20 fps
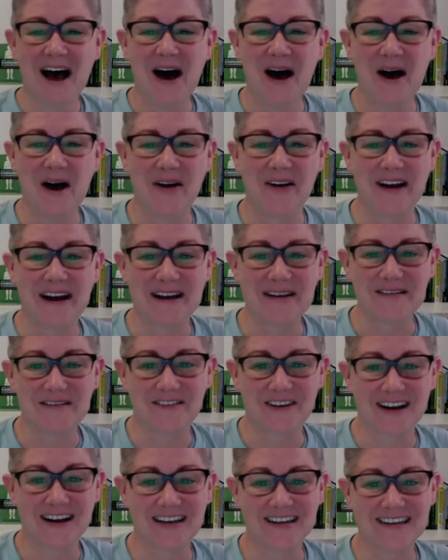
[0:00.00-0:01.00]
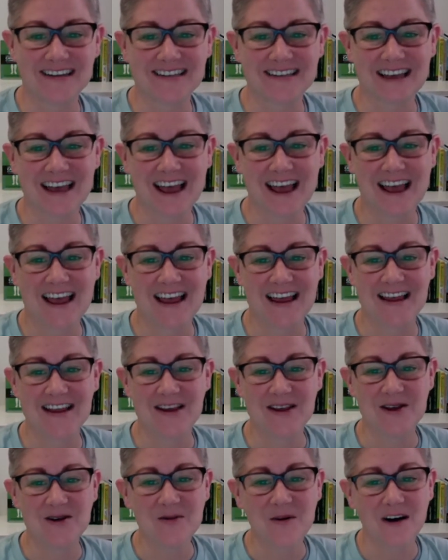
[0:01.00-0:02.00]
All right, friends. Hey,
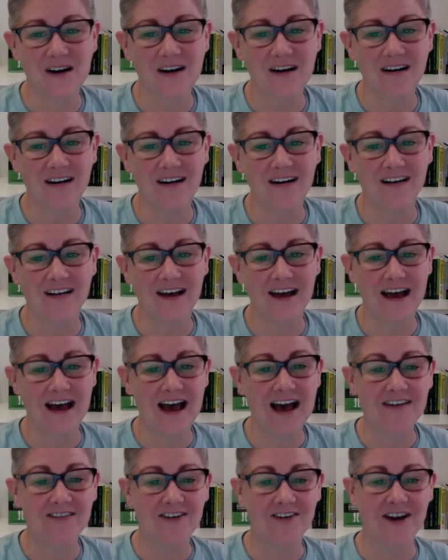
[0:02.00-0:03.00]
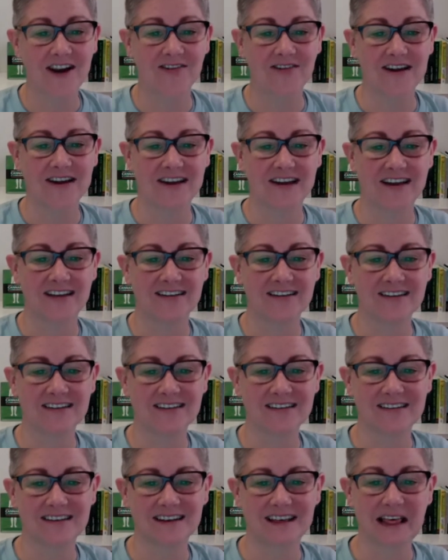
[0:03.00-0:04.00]
you all have a great weekend.
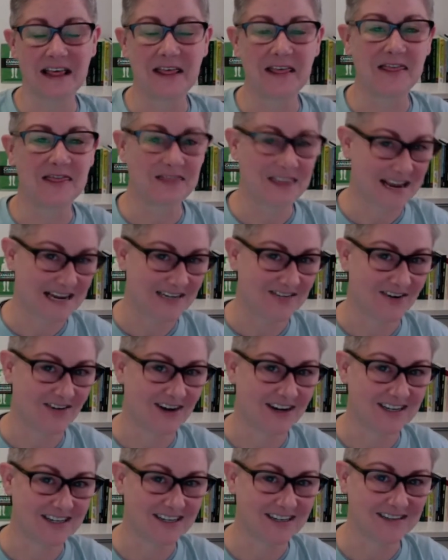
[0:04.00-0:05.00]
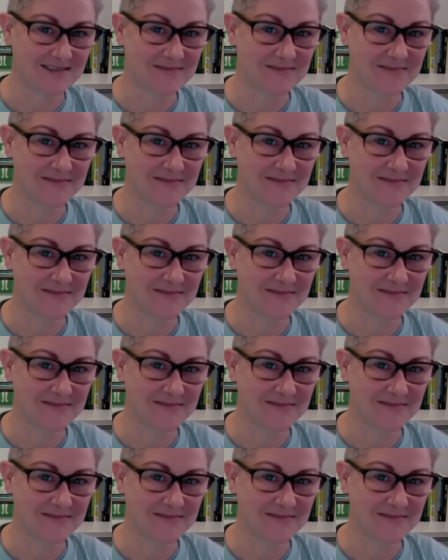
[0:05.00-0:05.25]
Thanks for watching.